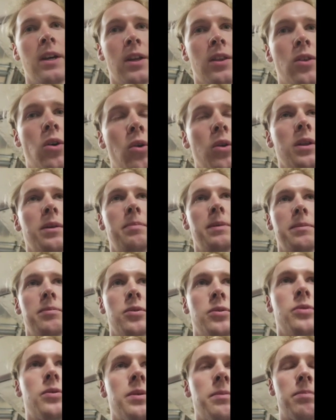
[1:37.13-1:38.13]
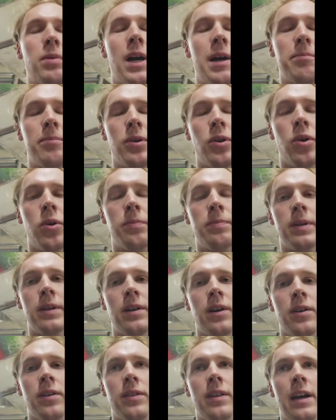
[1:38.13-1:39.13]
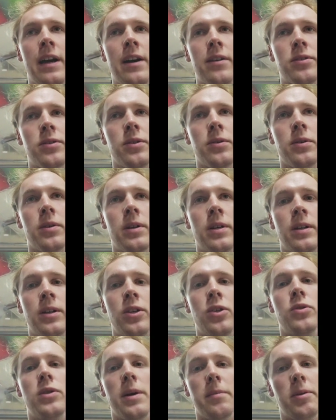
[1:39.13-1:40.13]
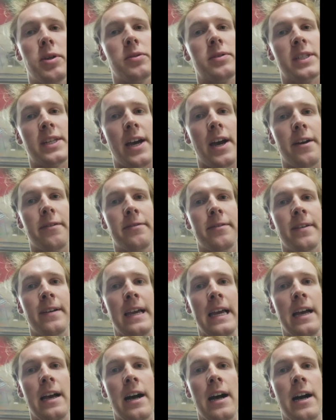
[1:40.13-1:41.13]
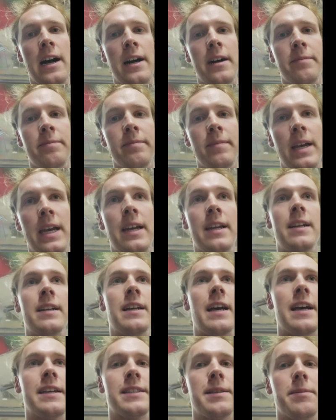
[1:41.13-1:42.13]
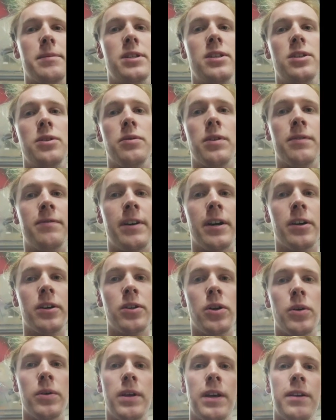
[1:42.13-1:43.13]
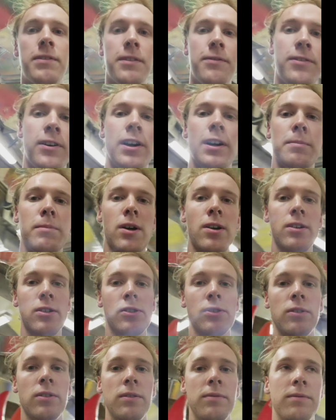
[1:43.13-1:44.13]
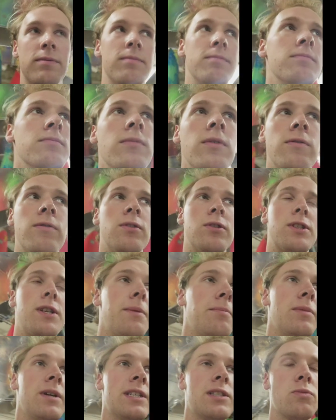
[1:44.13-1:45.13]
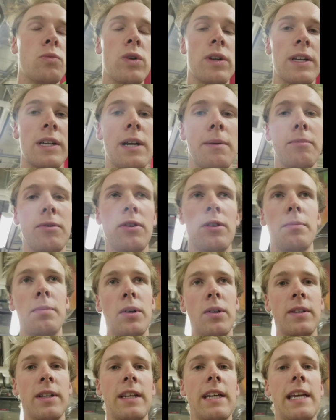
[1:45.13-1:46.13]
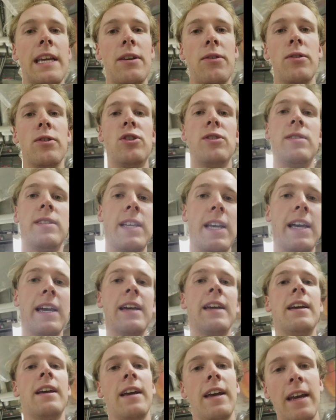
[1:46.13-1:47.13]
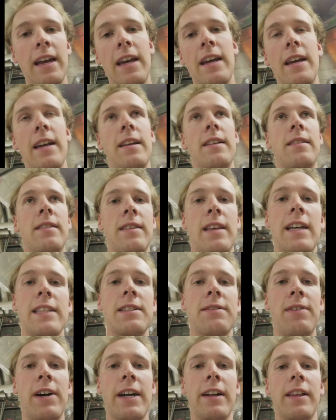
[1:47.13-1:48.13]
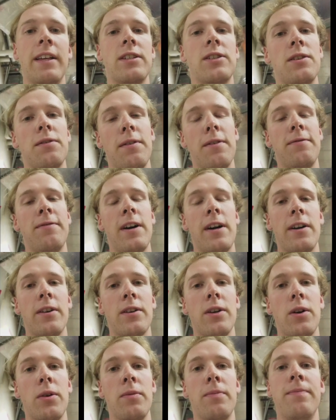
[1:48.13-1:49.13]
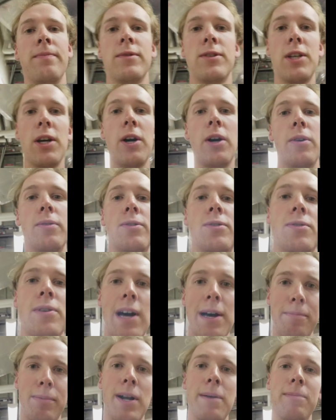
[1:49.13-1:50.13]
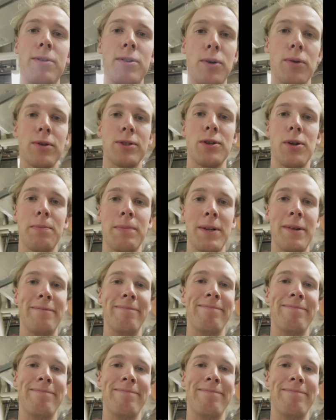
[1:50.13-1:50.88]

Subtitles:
The only people who can prop it open are the Outdoor UW staff. And it has something to do with the fire code. If the fire marshal, for some reason, were to come through the building, he would say, hey, that's a violation of a fire code. So do not prop the doors open.